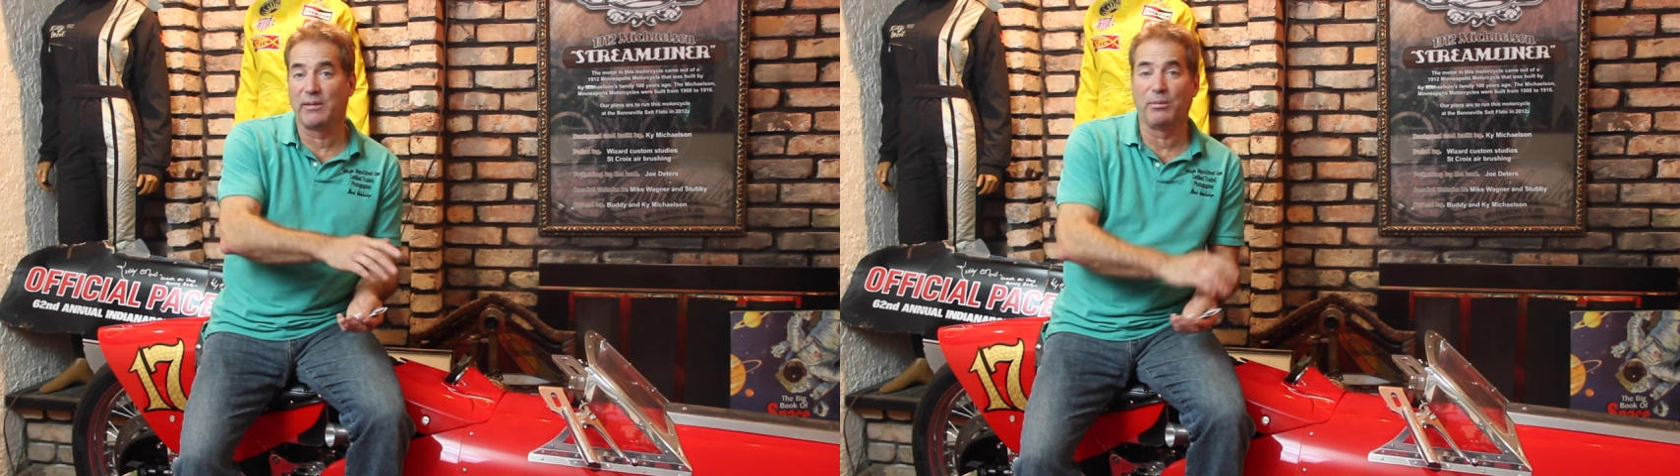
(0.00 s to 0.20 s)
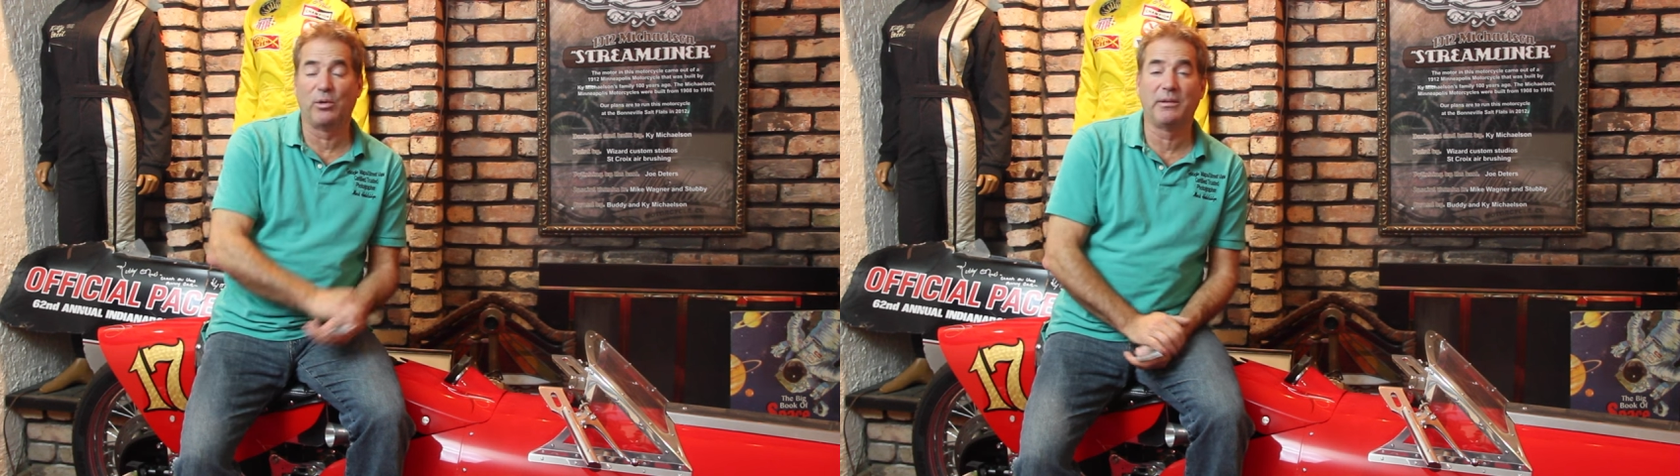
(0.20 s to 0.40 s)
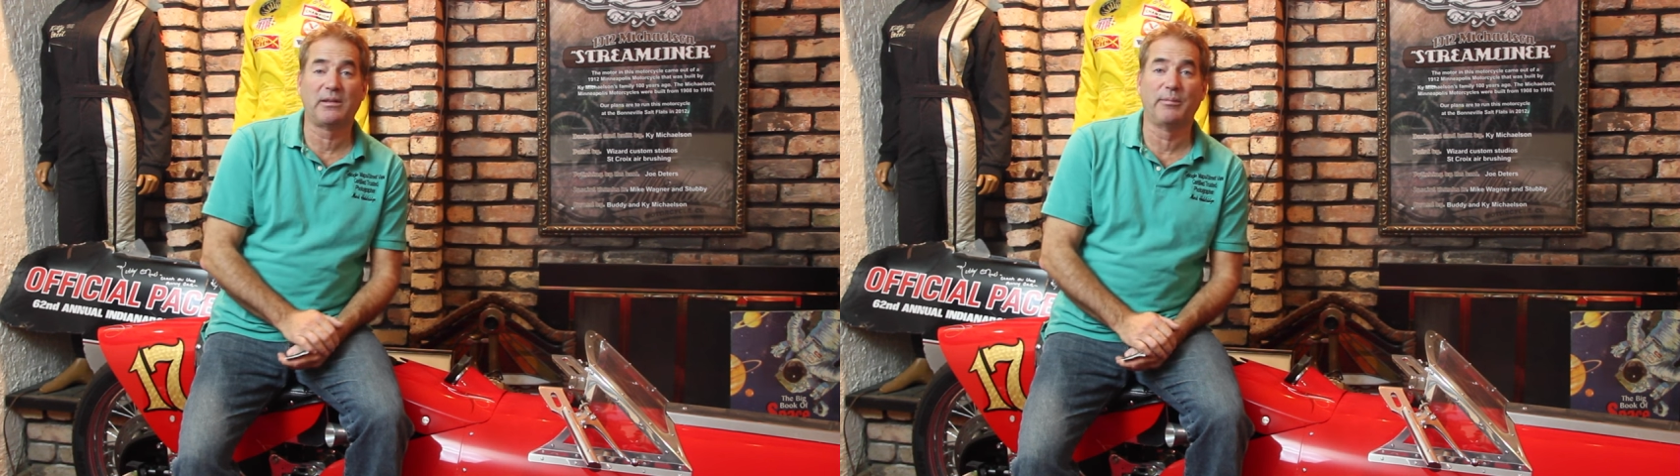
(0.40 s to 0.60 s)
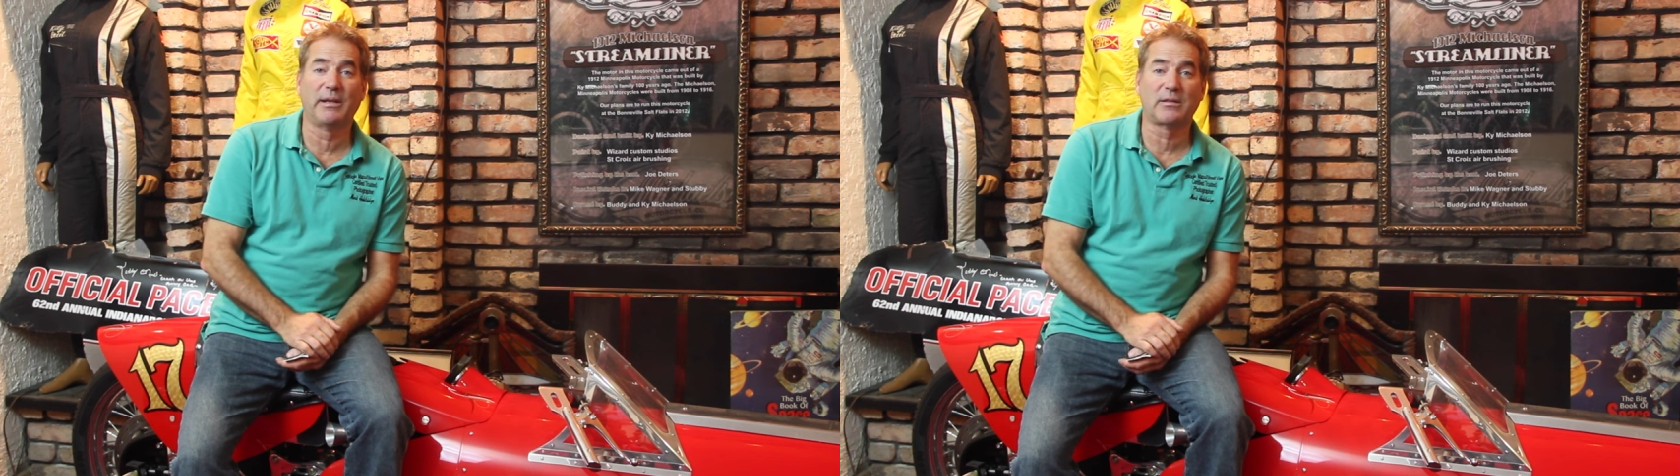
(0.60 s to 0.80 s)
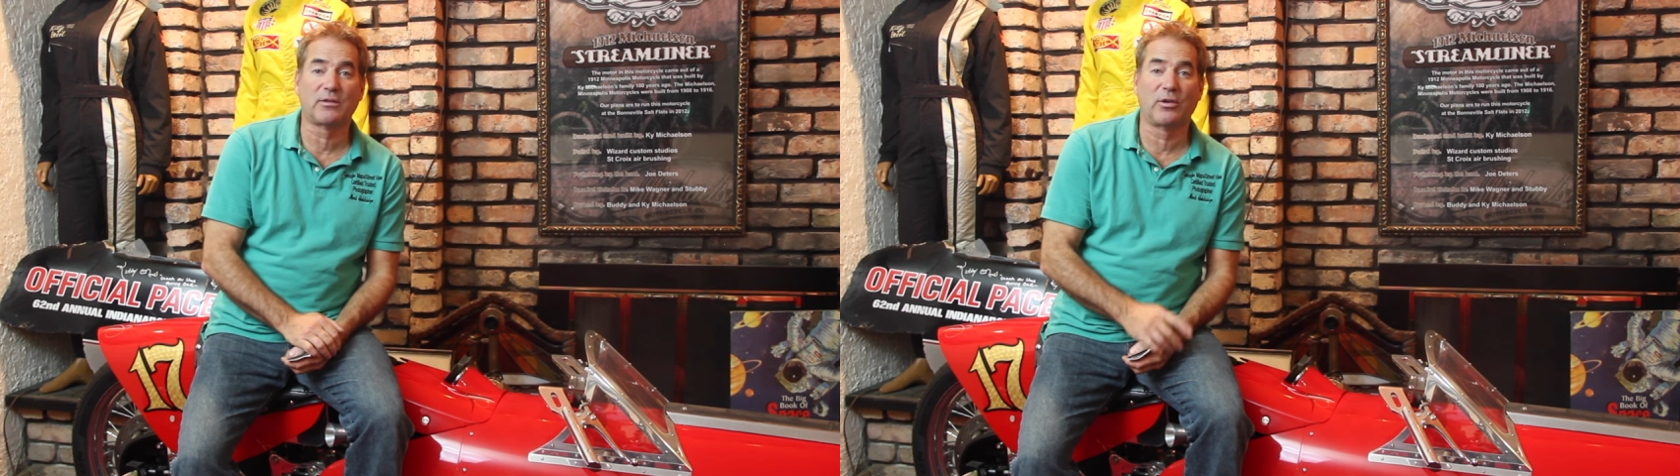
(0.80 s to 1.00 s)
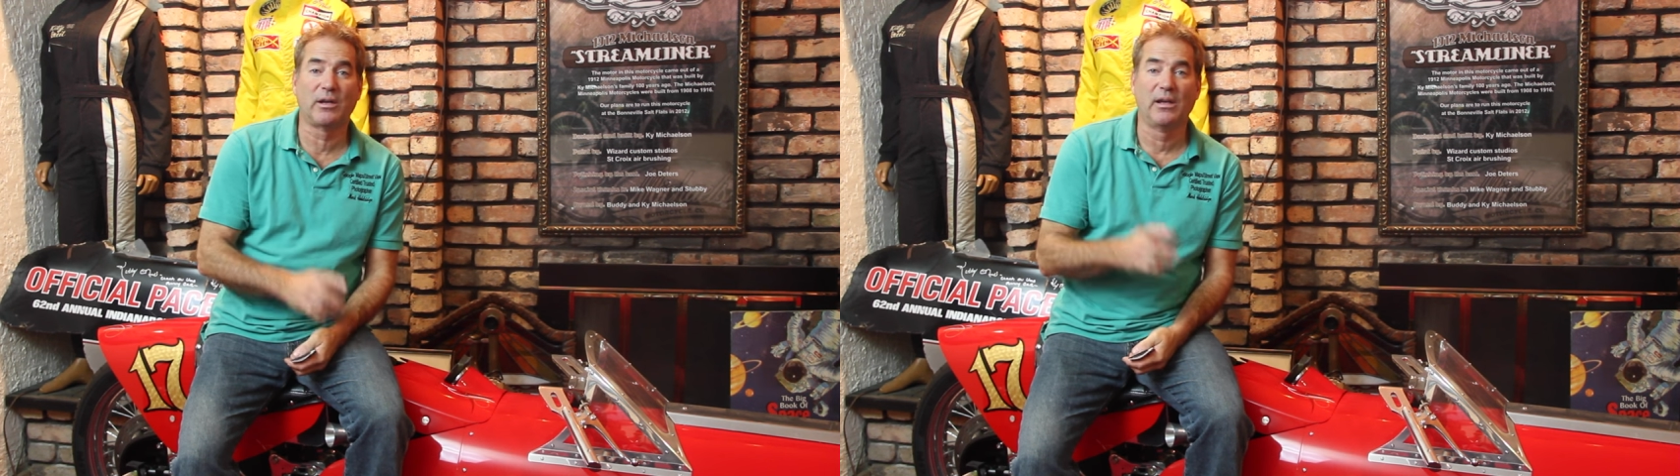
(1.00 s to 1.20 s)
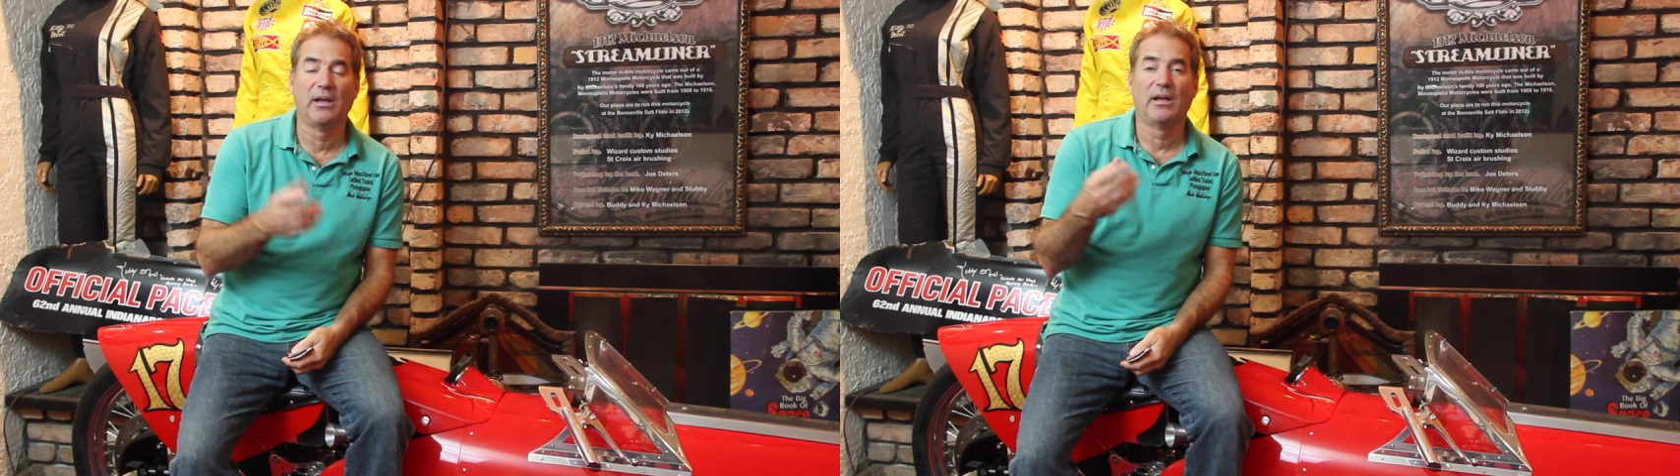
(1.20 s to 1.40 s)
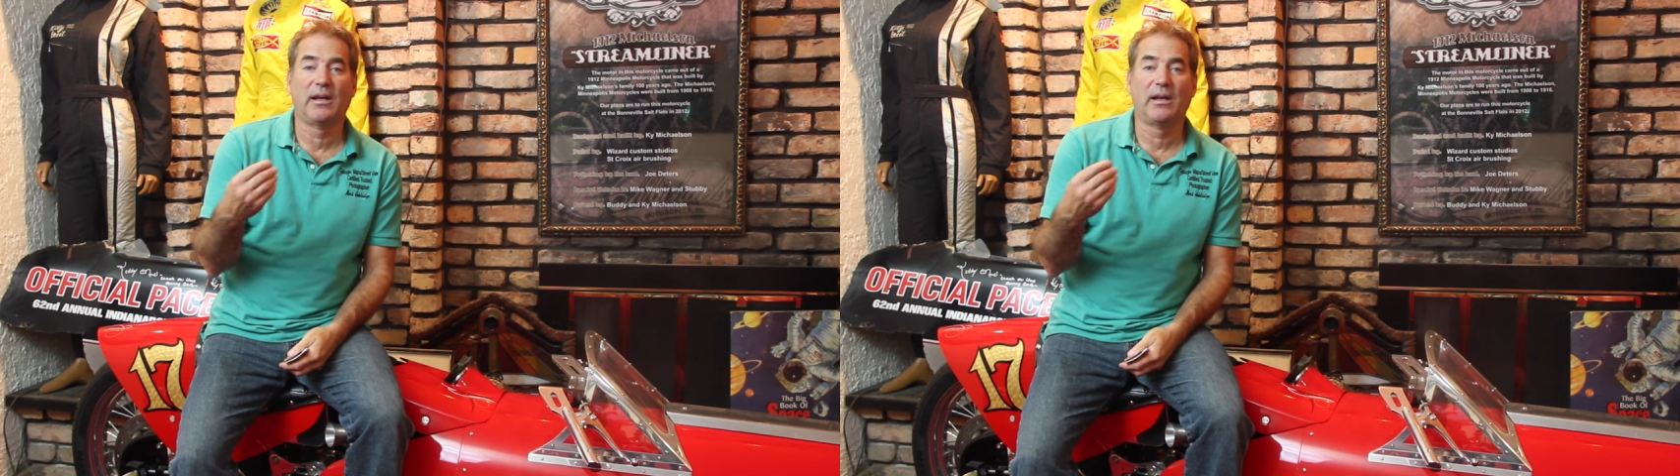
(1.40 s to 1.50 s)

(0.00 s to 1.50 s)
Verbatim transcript: in Bloomington, Minnesota,